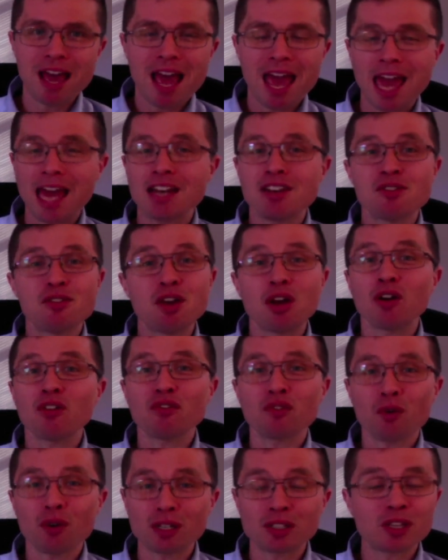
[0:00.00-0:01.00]
And
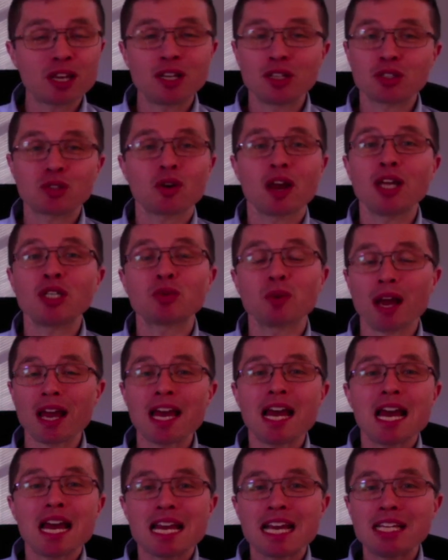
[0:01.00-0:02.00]
therefore, in a strange way,
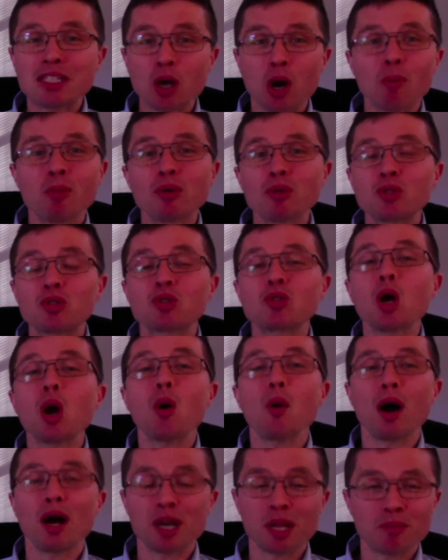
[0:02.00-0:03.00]
he's almost
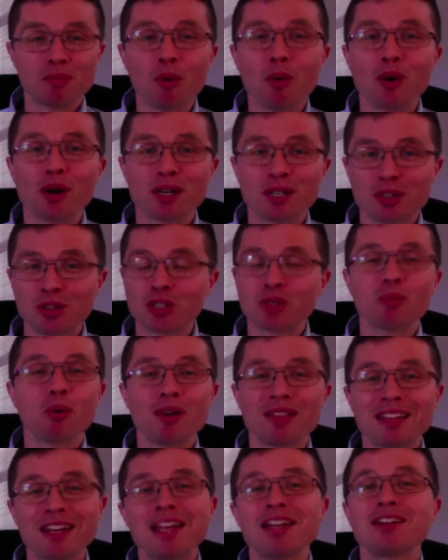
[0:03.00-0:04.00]
so unimportant at this point
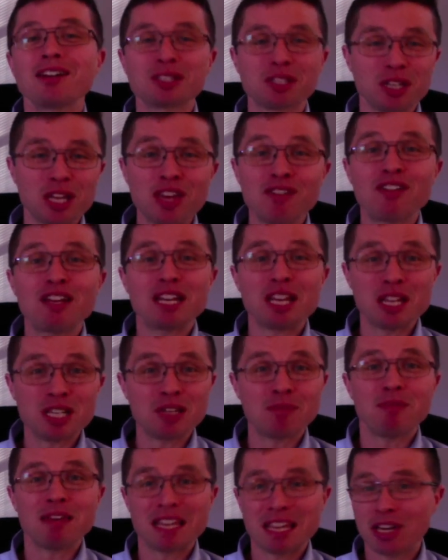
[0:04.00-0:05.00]
that he doesn't even need to
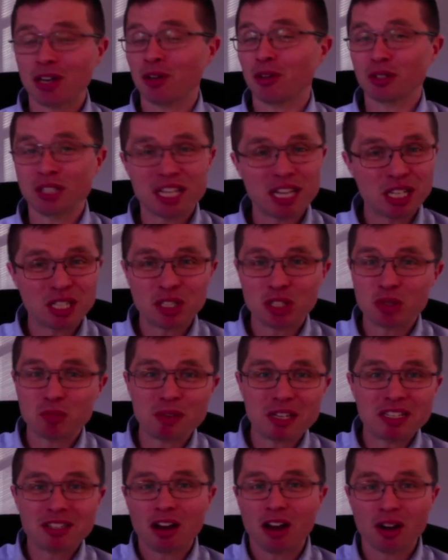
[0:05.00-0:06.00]
be killed. He can just be
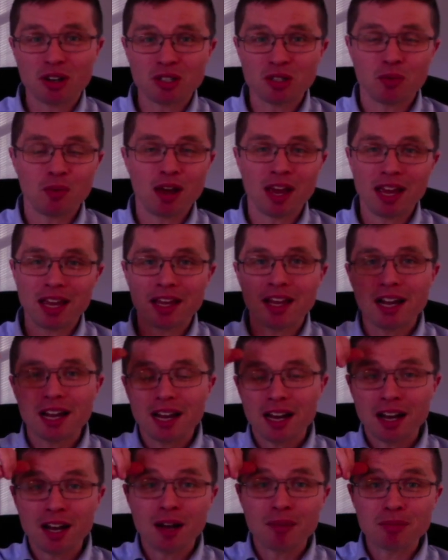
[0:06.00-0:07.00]
tucked away
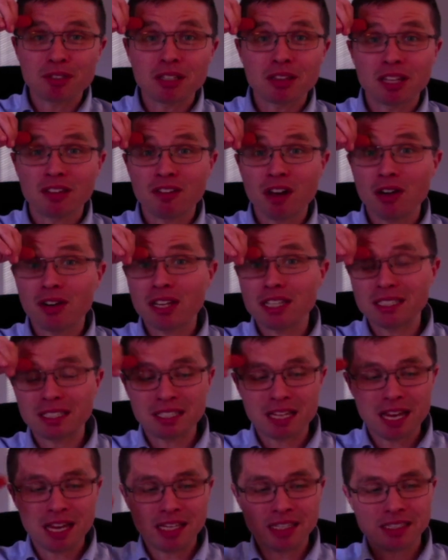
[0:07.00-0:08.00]
to live out his
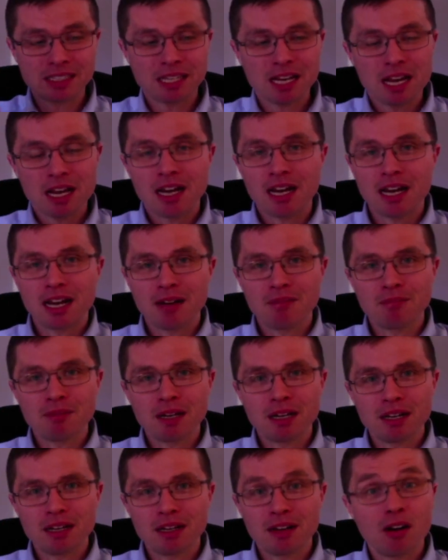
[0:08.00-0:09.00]
days
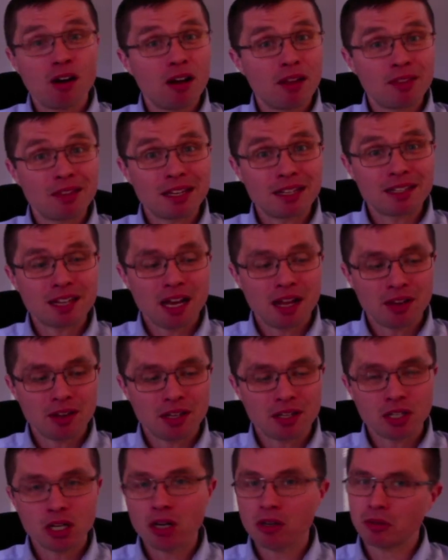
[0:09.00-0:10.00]
on the
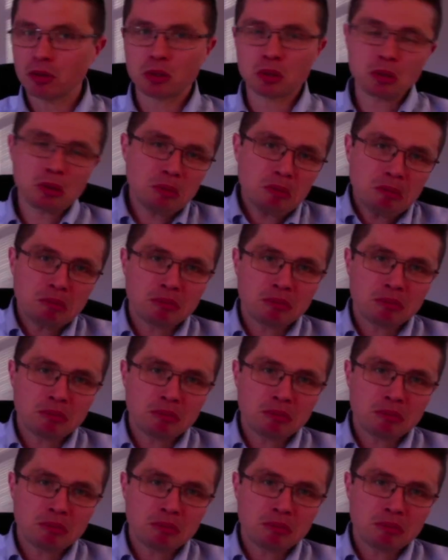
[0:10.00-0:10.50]
Italian coast.